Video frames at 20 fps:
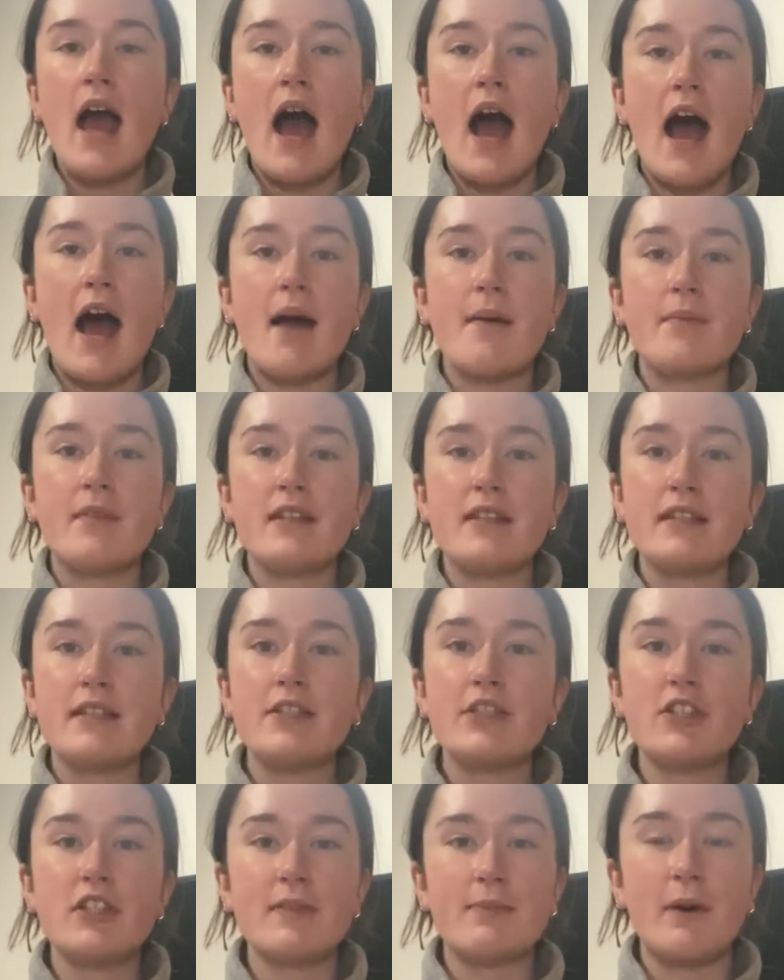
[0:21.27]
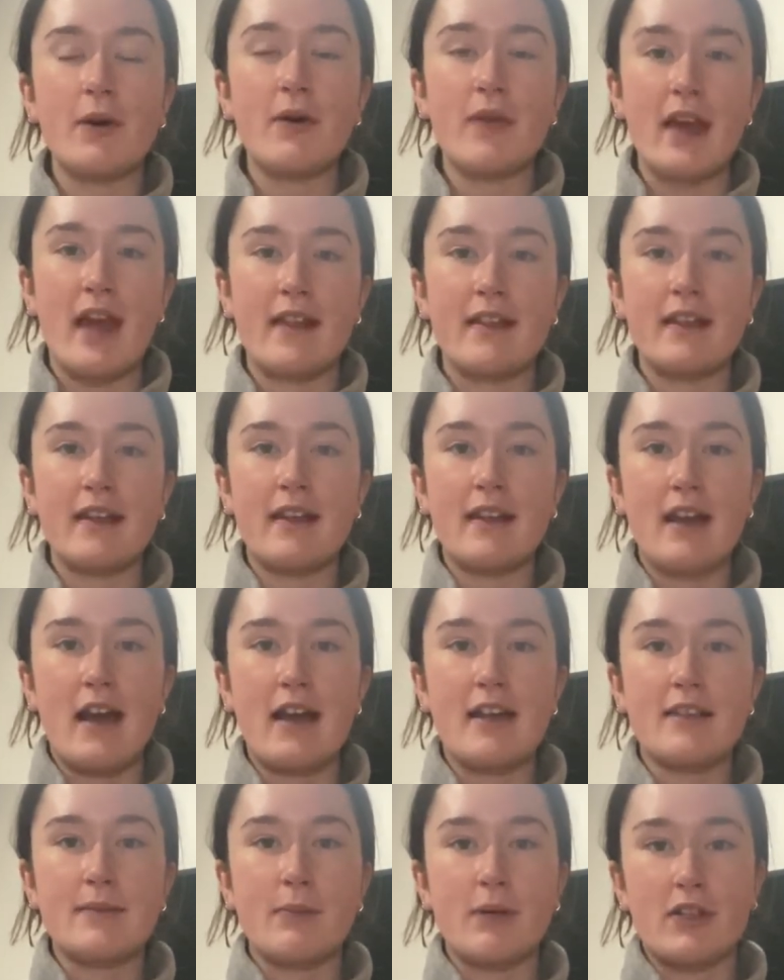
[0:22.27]
Um, this is just both Helen and
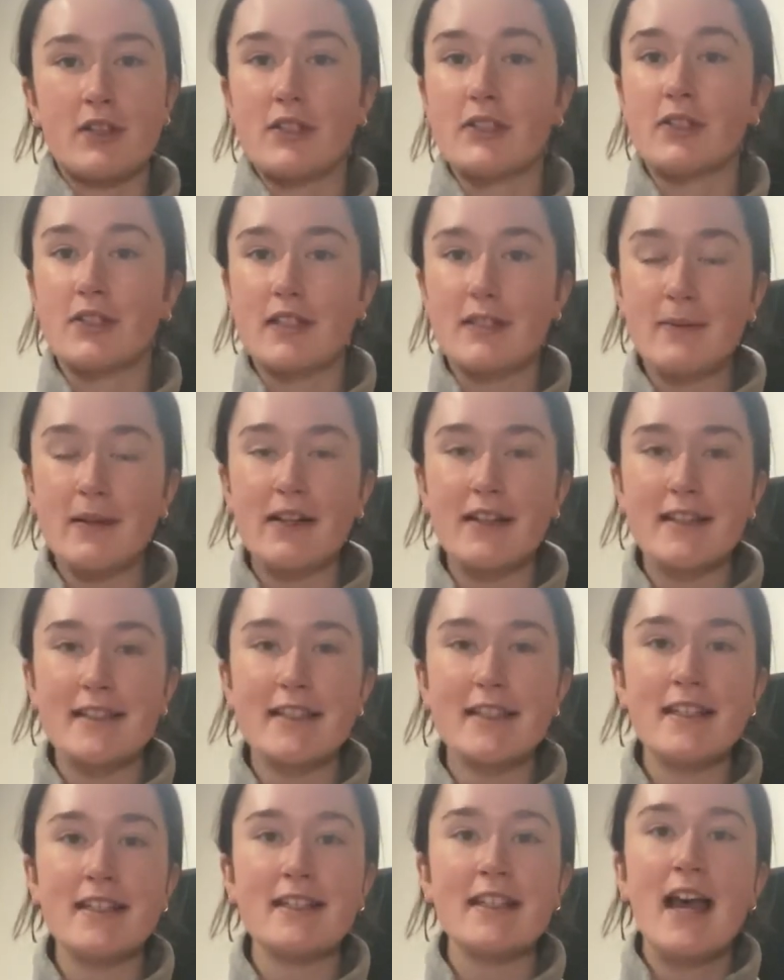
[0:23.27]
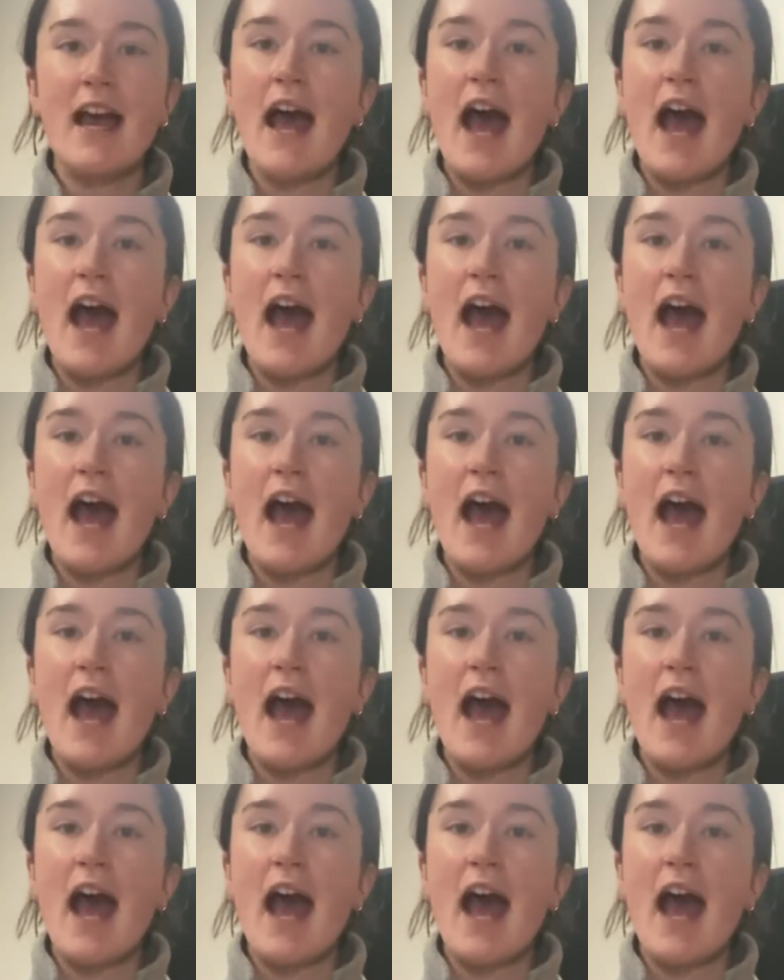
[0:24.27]
I's personal experiences.